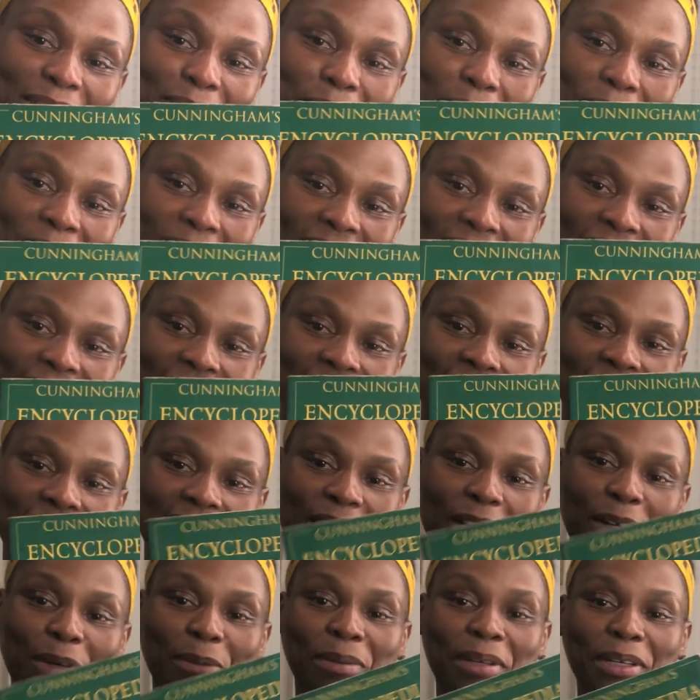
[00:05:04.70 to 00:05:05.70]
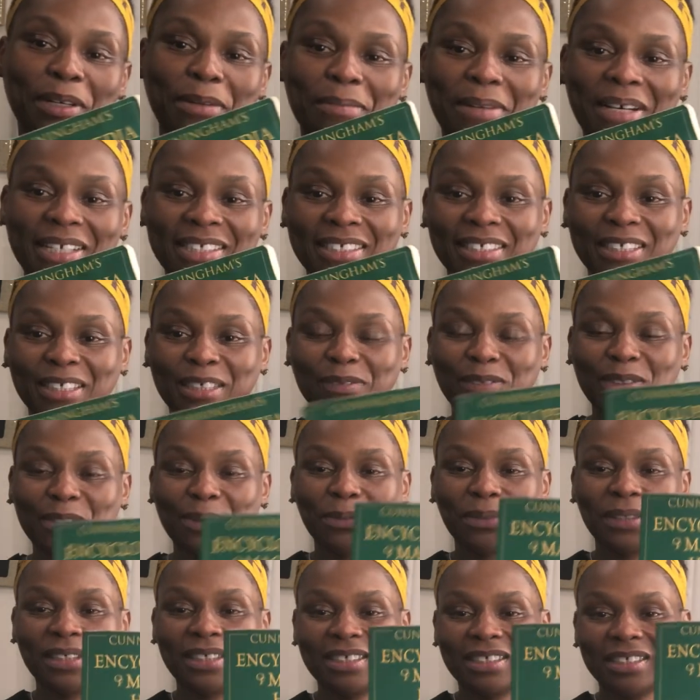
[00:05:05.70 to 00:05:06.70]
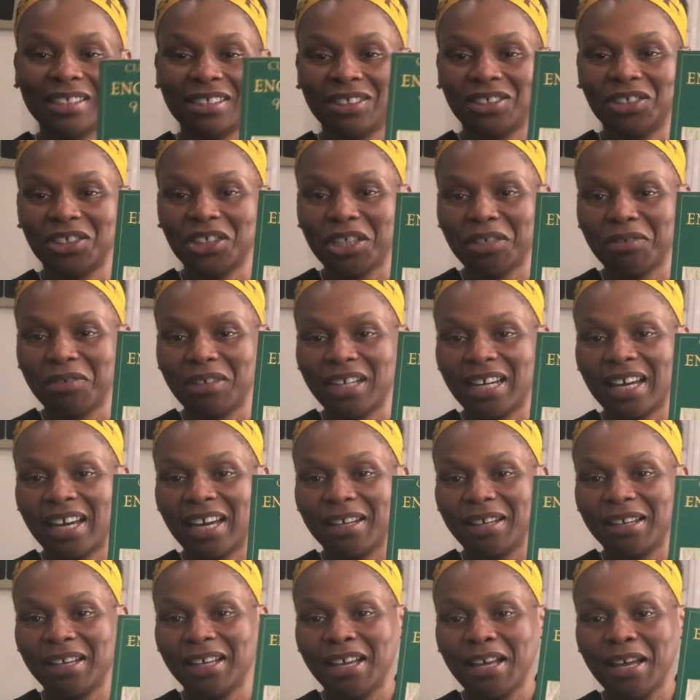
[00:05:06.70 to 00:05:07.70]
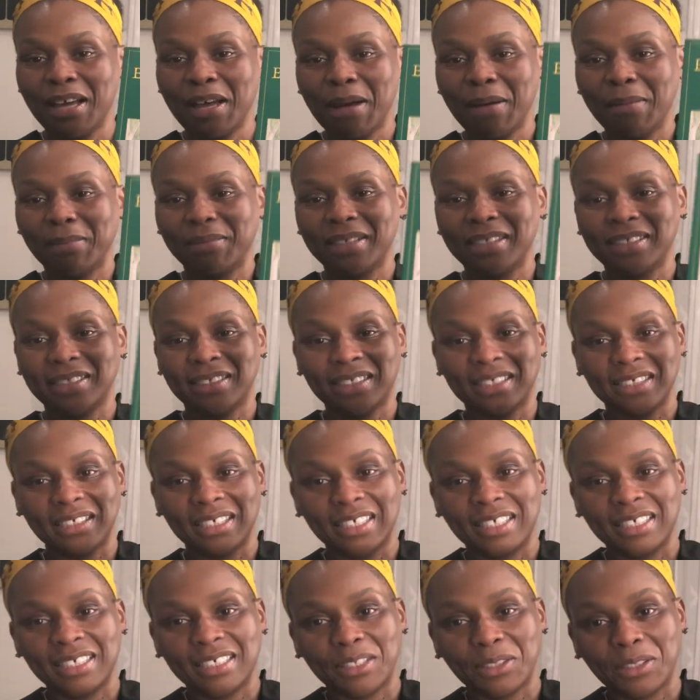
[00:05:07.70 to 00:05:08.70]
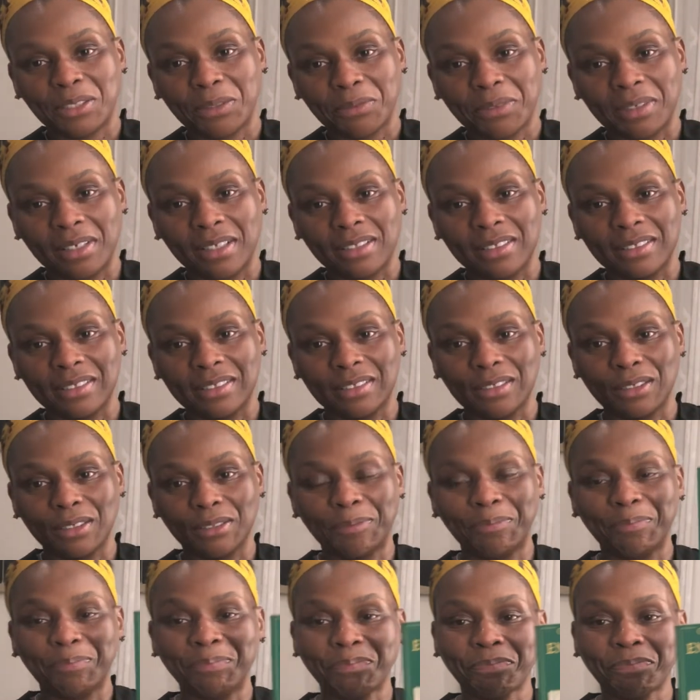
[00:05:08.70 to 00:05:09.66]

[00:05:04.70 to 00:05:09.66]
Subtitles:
and plants to help heal myself, as well as sharing that blessing and healing with others. So